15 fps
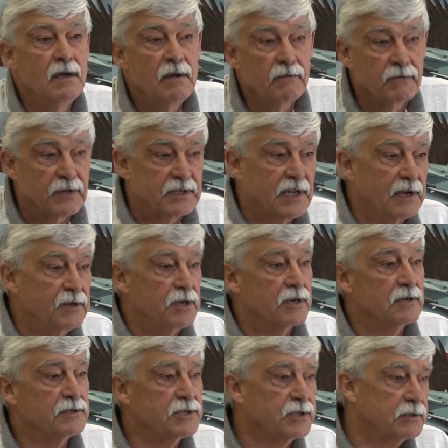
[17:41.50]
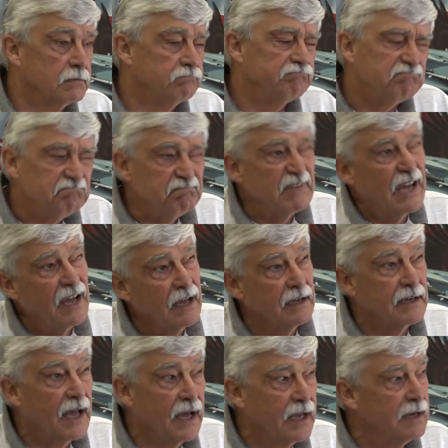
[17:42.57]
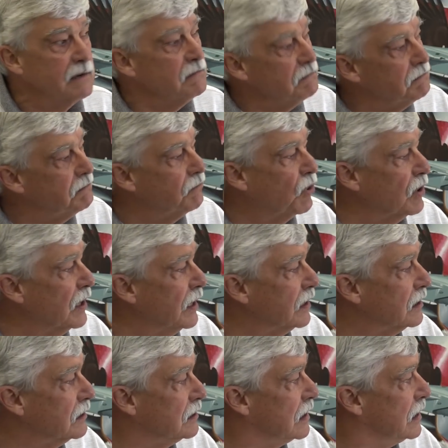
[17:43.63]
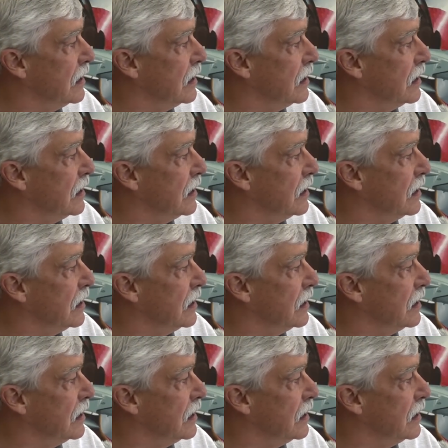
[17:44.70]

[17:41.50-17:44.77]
For 10 years, 9, more like it.